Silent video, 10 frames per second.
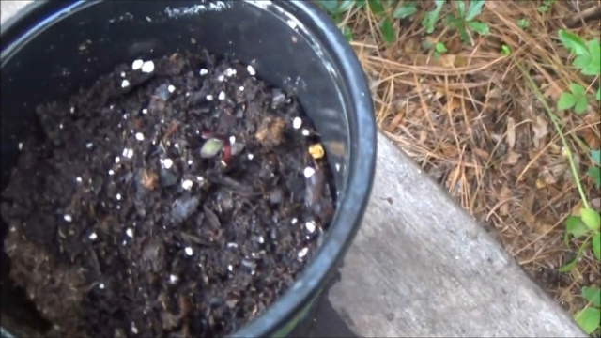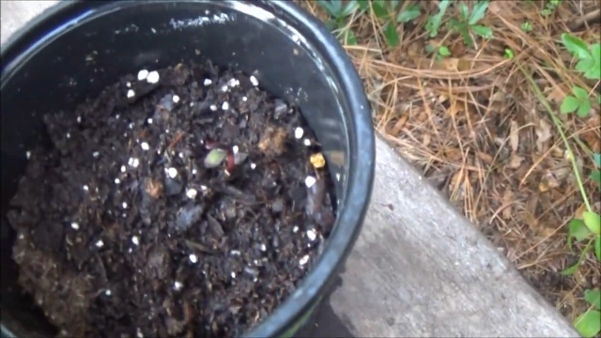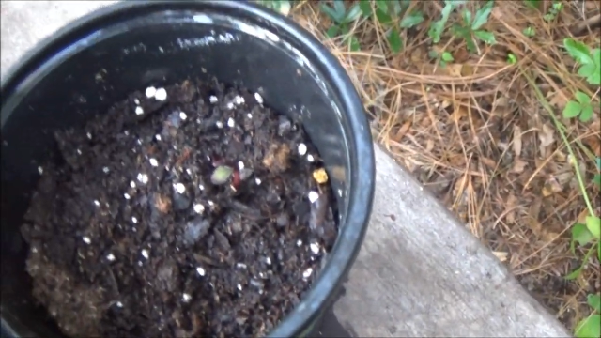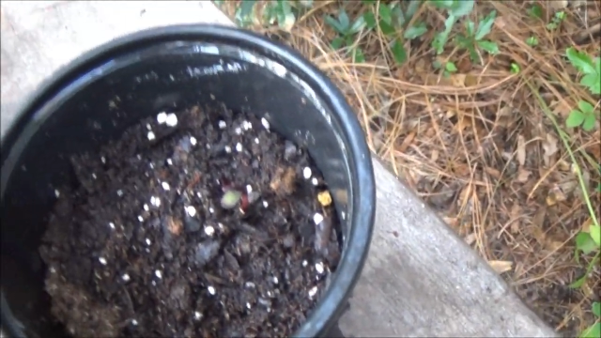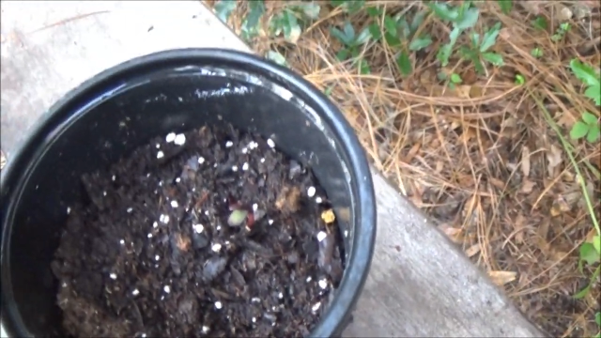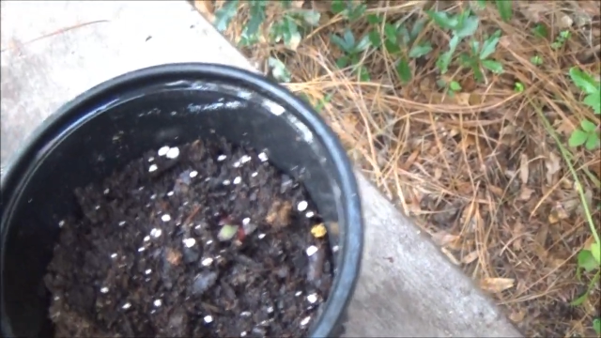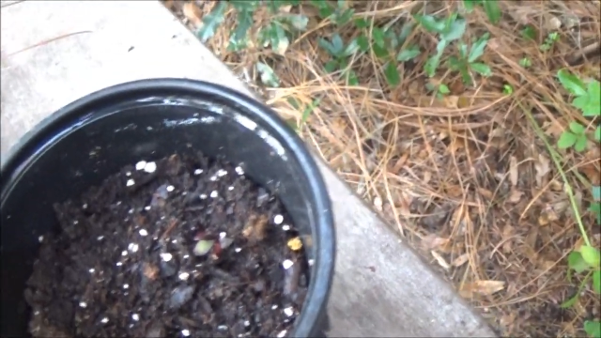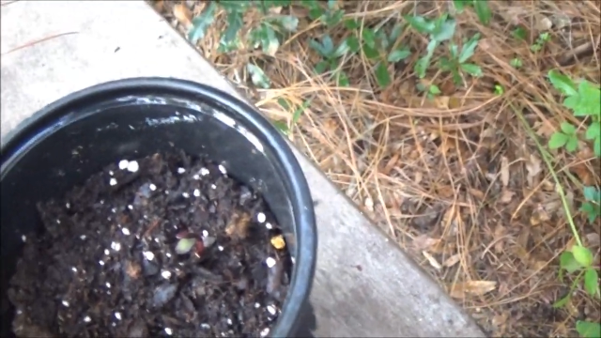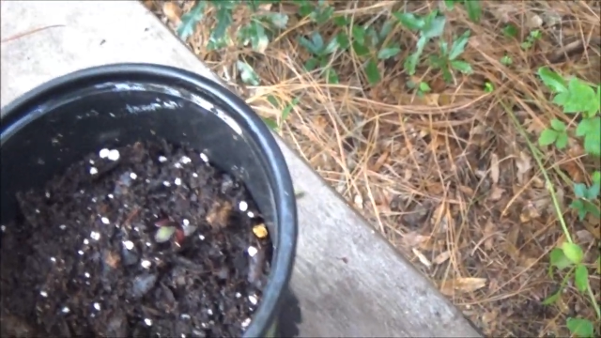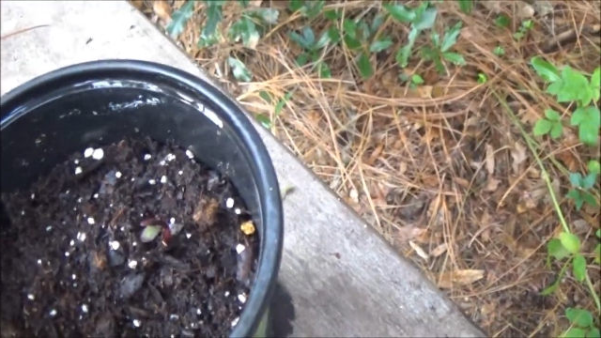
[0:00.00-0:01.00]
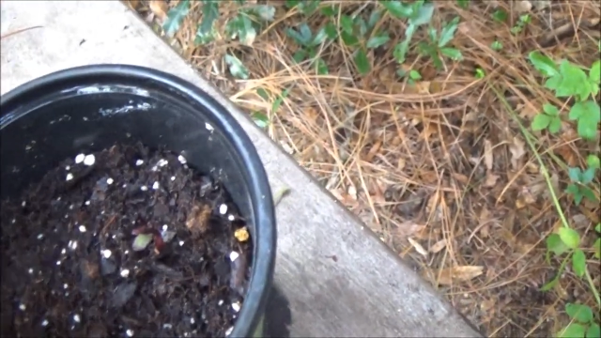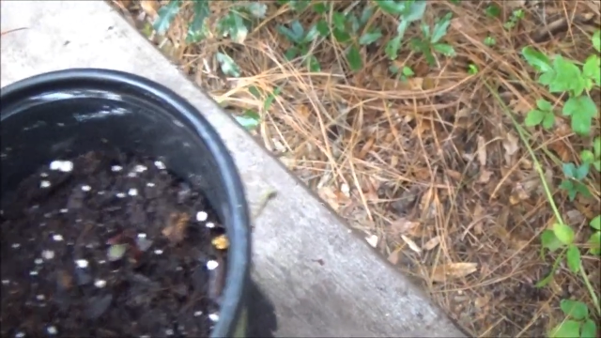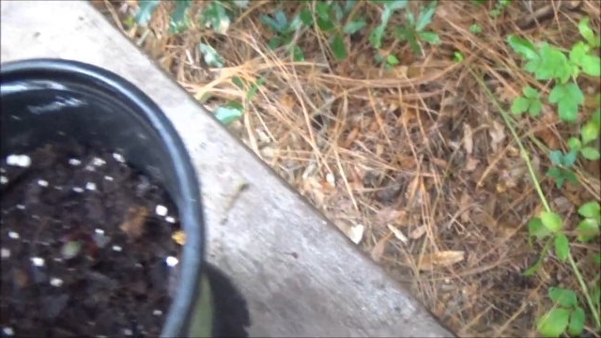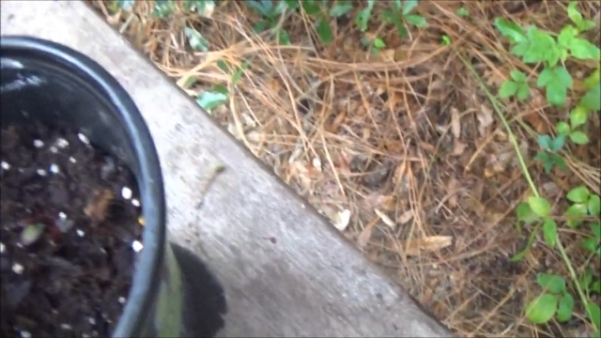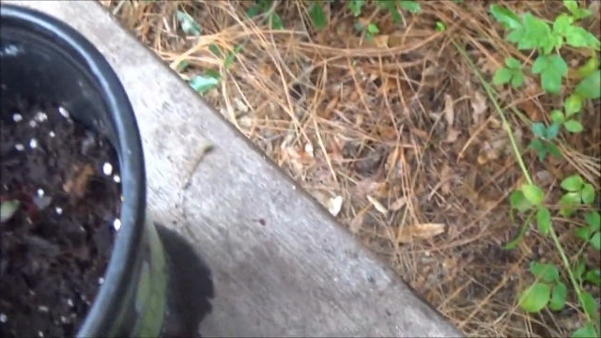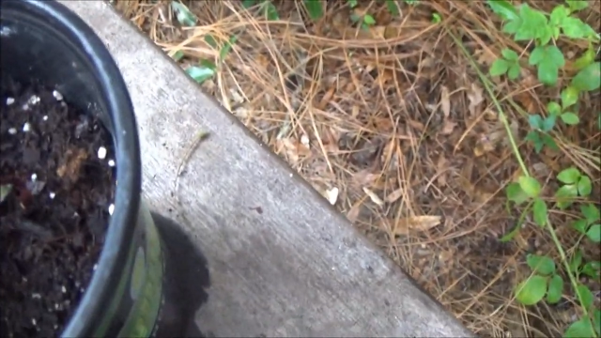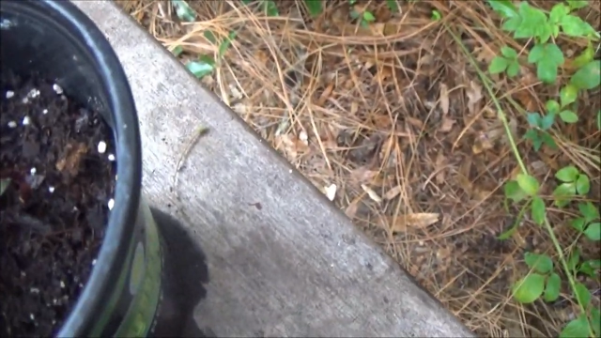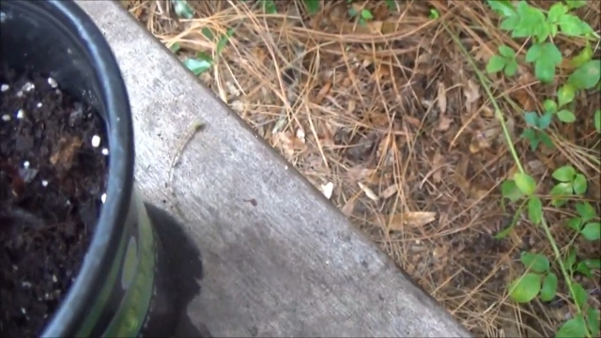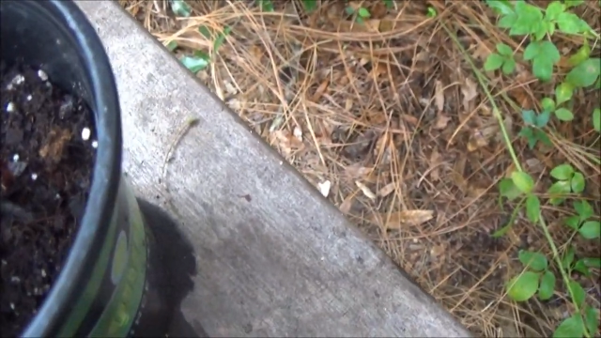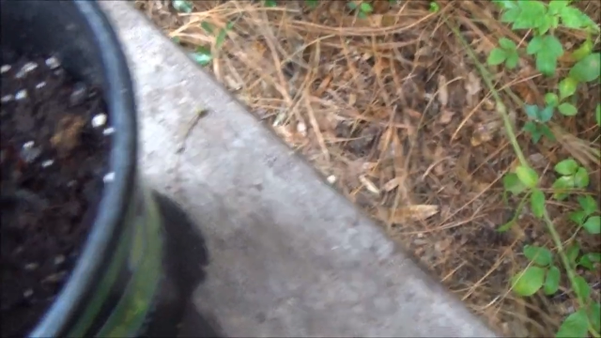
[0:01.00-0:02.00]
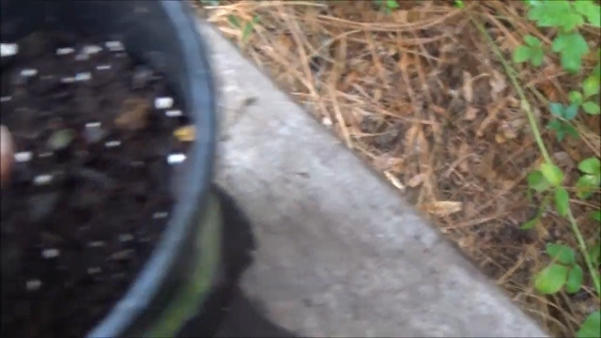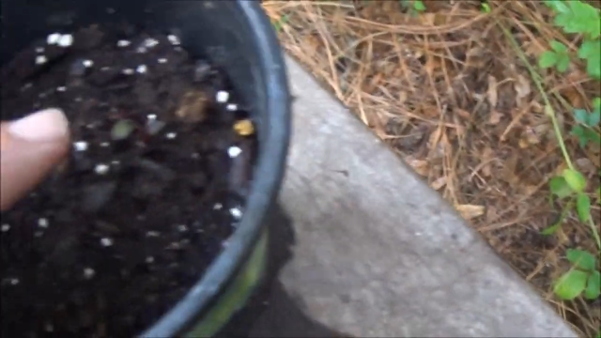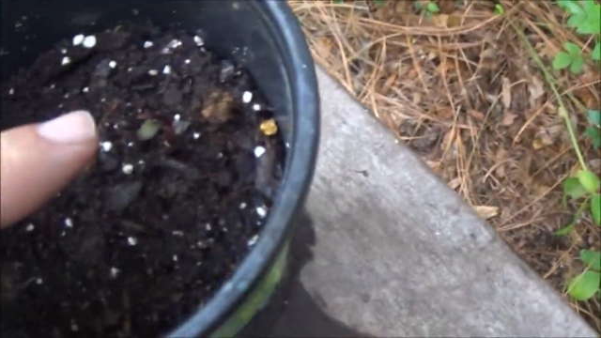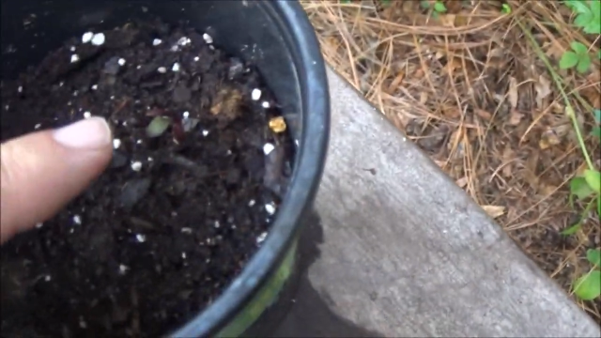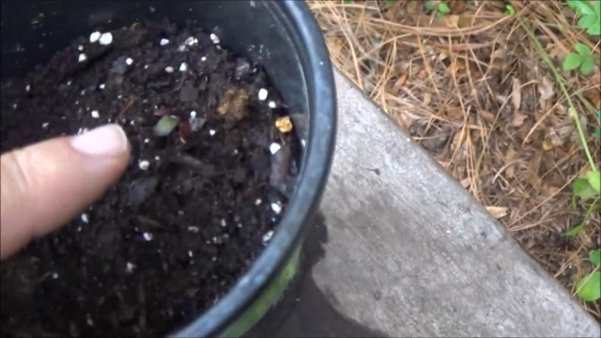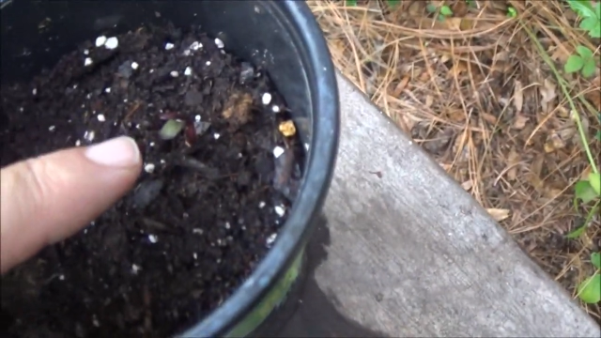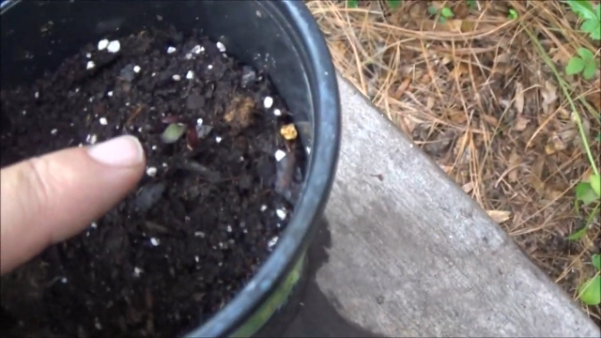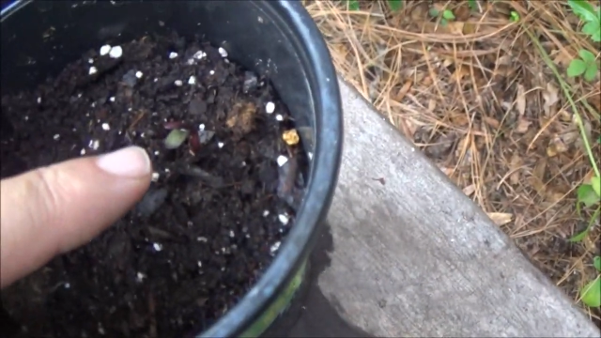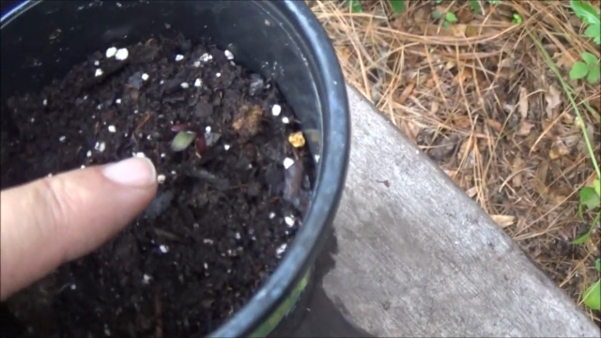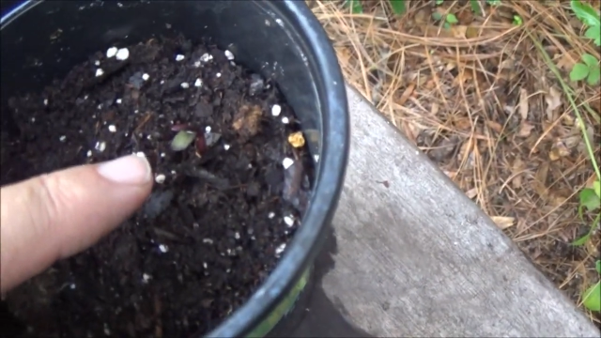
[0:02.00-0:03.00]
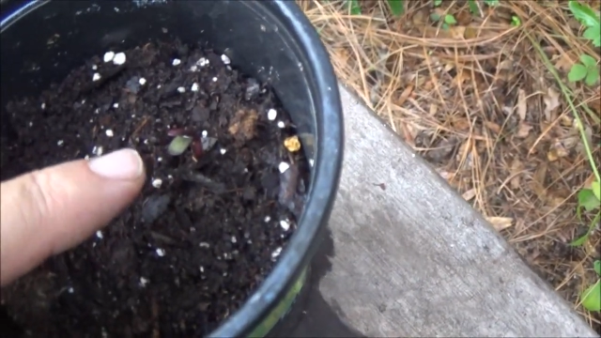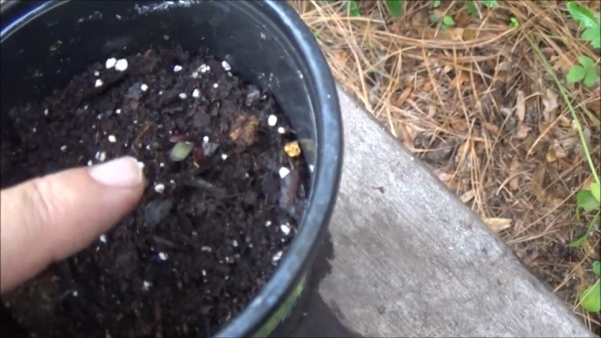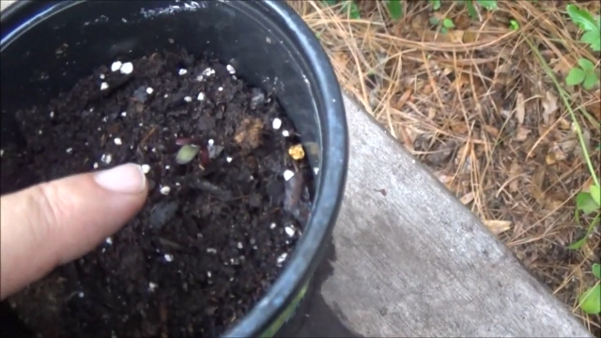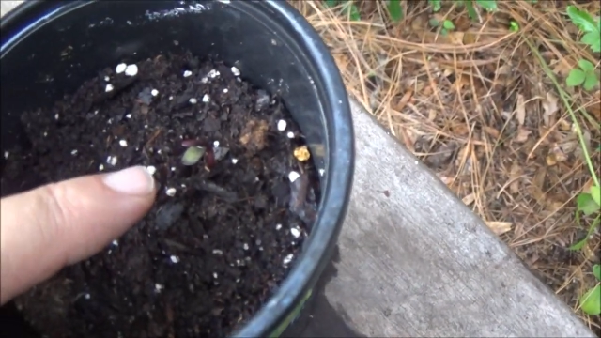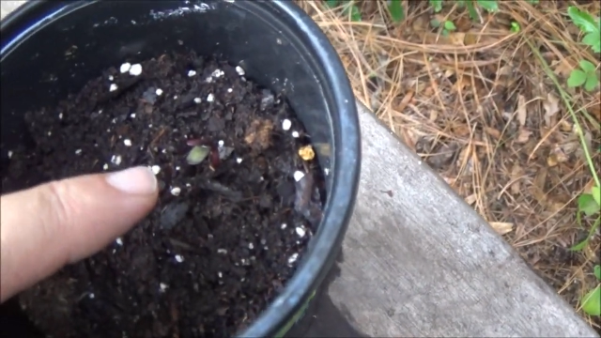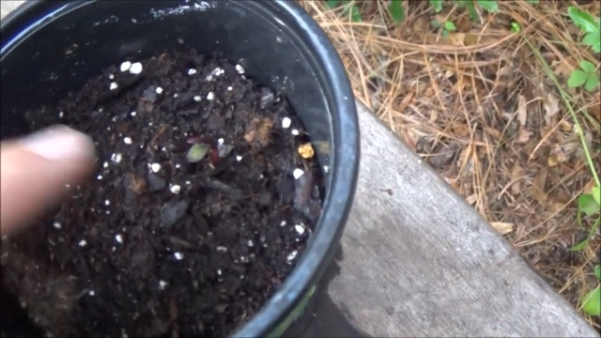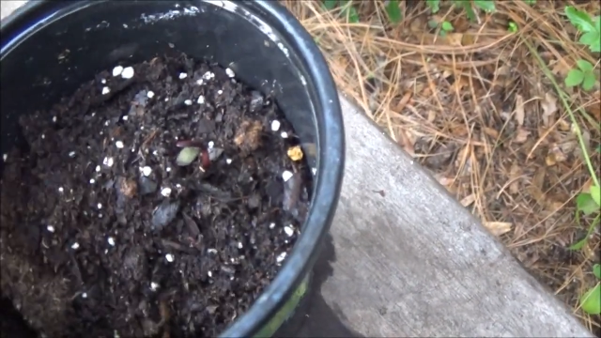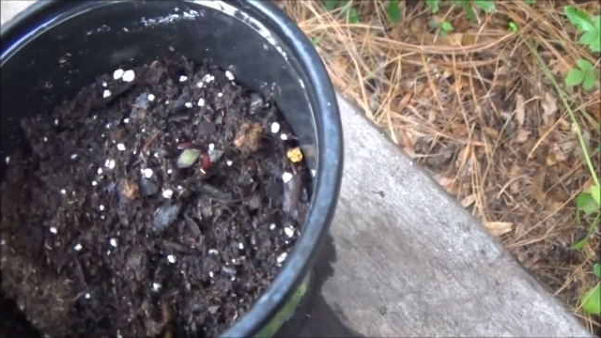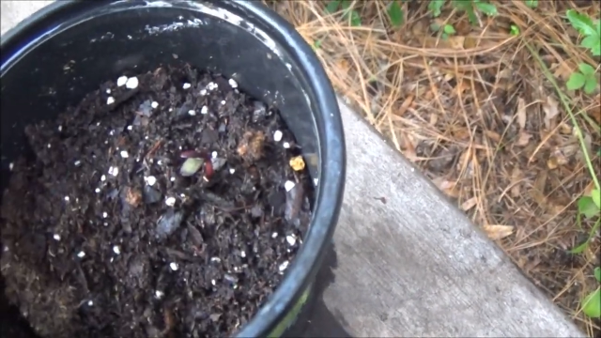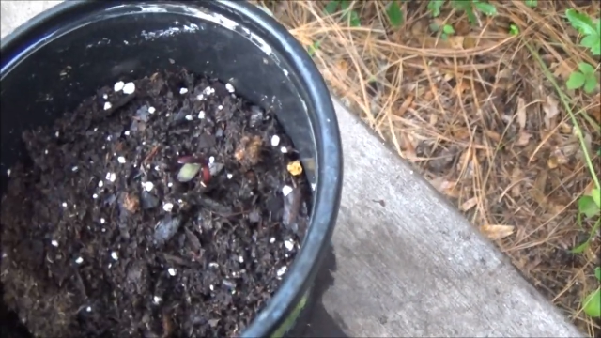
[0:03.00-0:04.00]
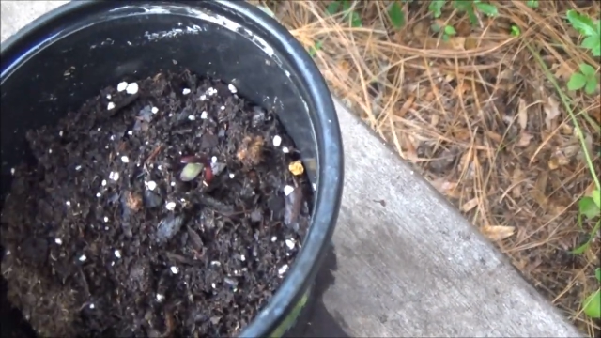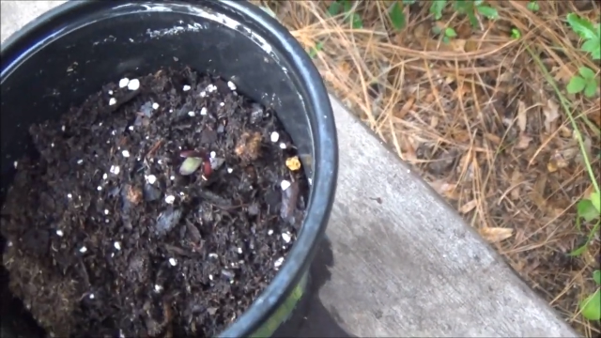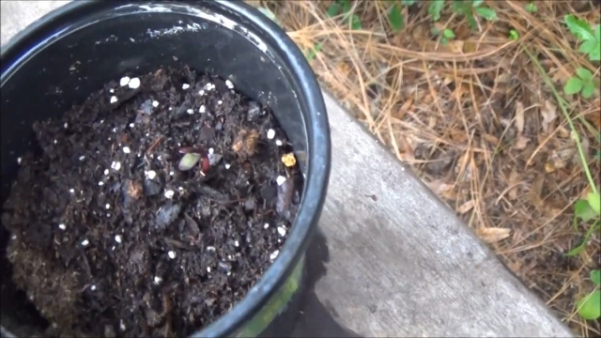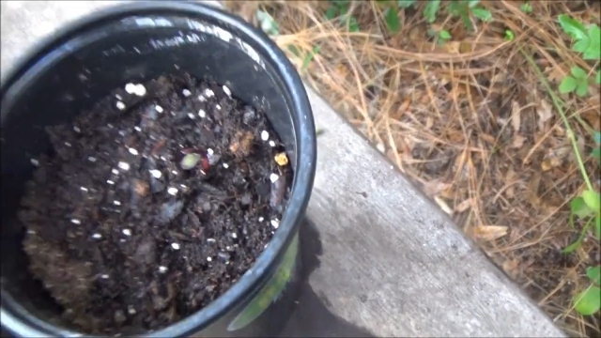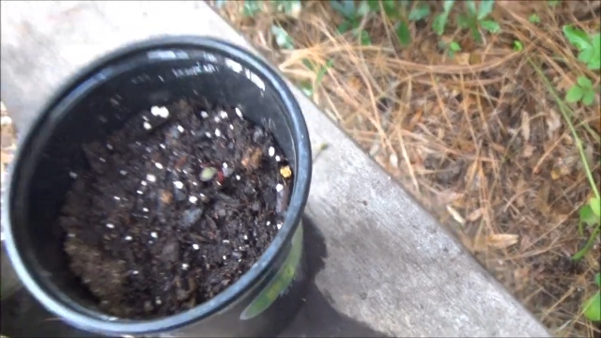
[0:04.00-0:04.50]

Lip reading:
No face is visible, so there are no lips to read.